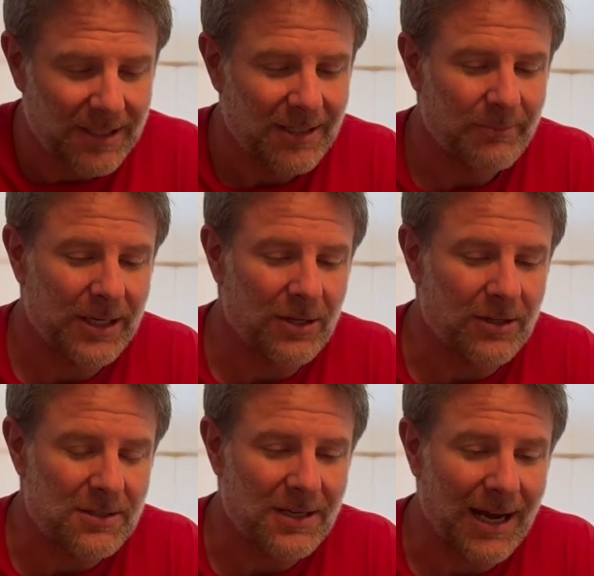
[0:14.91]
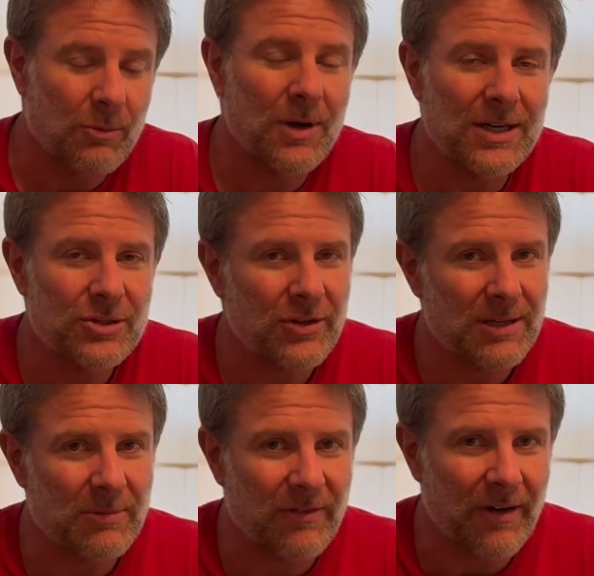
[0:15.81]
because I'm quite sure
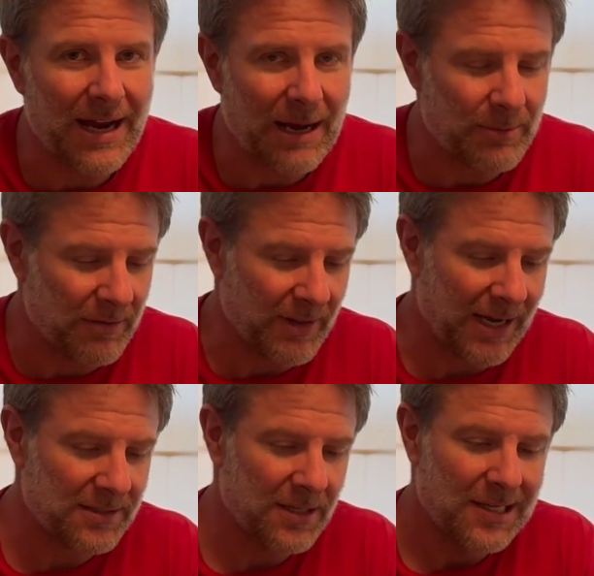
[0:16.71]
they'd be very happy of that.